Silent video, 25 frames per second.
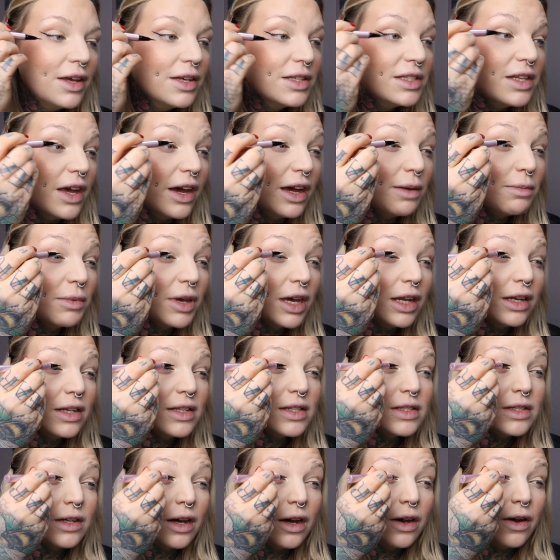So I'm
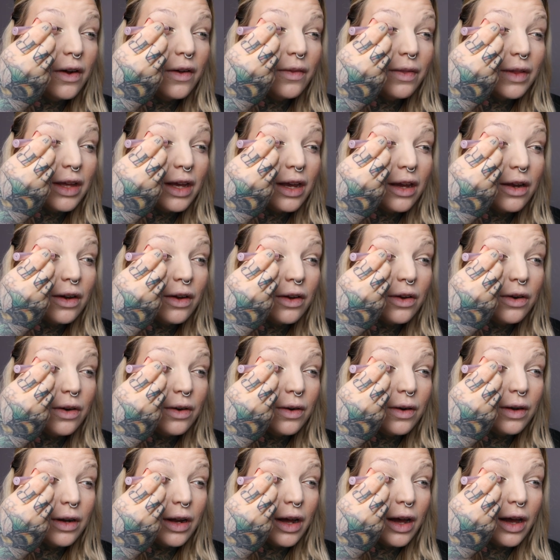gonna start on the inner
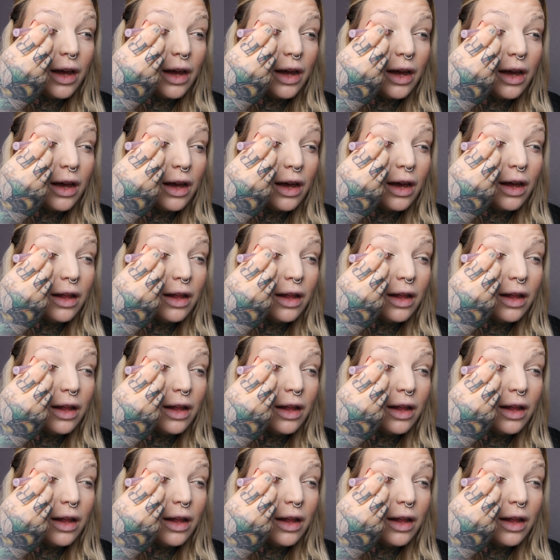corner,